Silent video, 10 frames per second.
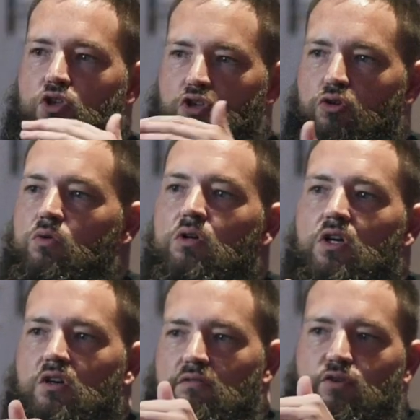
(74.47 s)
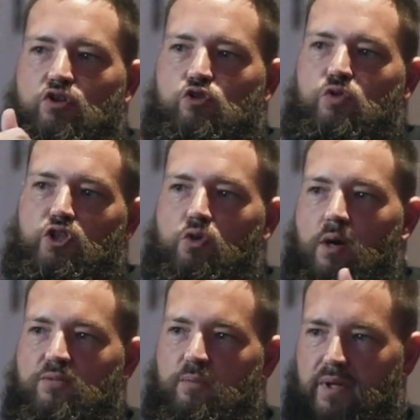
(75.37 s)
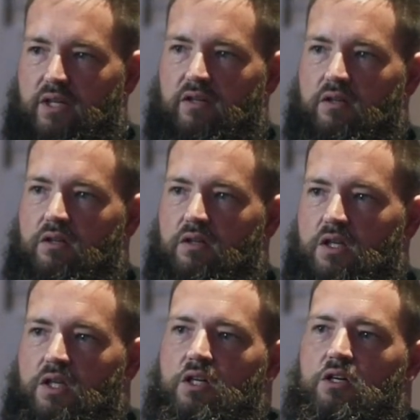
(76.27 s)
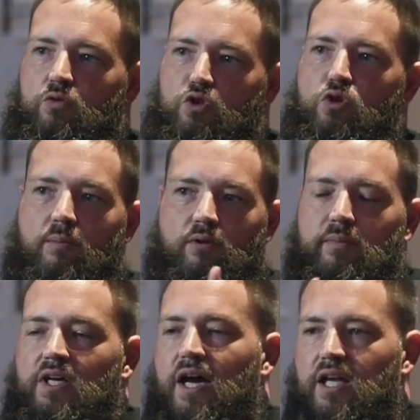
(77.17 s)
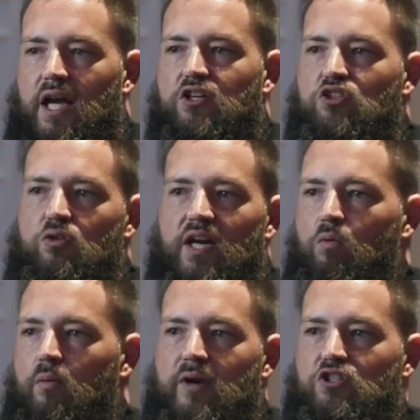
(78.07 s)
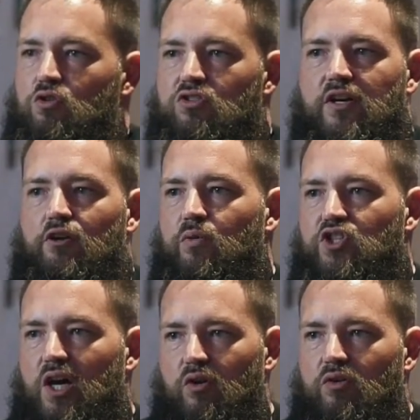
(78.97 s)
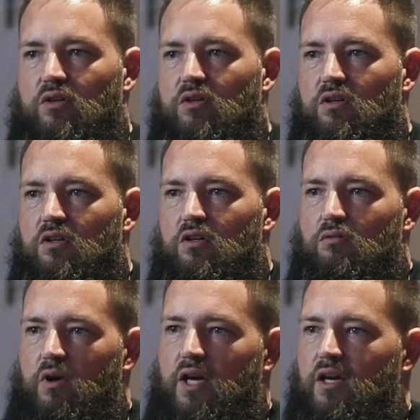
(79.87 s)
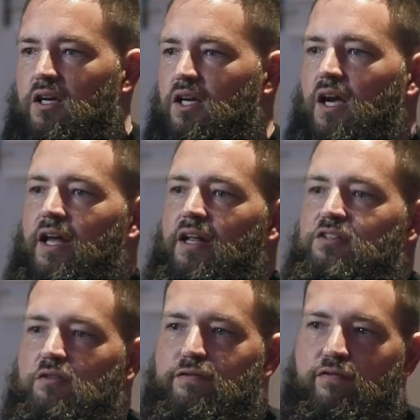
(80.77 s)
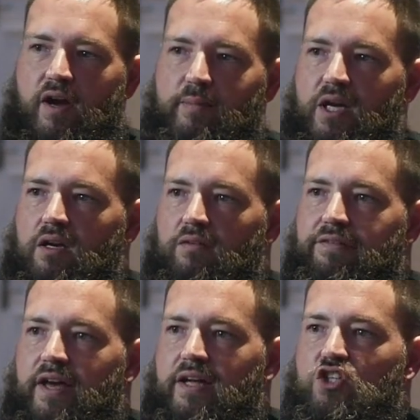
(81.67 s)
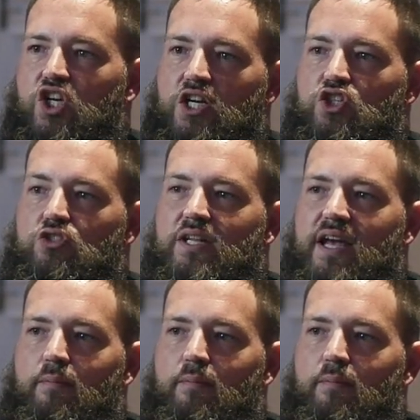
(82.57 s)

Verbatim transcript: to you versus when you come to me, because when you come to me, I can ask you, hey, what made you decide to reach out, right? And it's a framing that changes, and